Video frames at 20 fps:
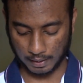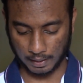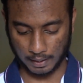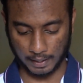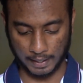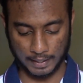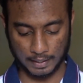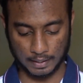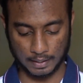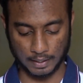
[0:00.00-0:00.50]

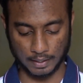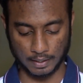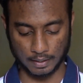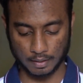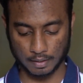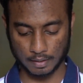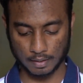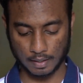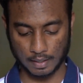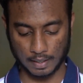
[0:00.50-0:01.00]

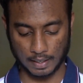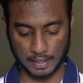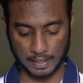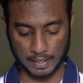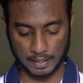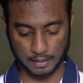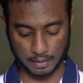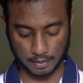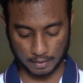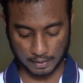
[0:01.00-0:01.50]
18
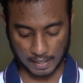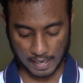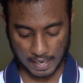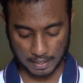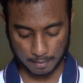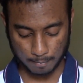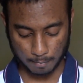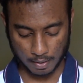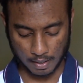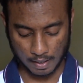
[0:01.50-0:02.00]
and the
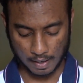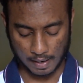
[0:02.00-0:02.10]
time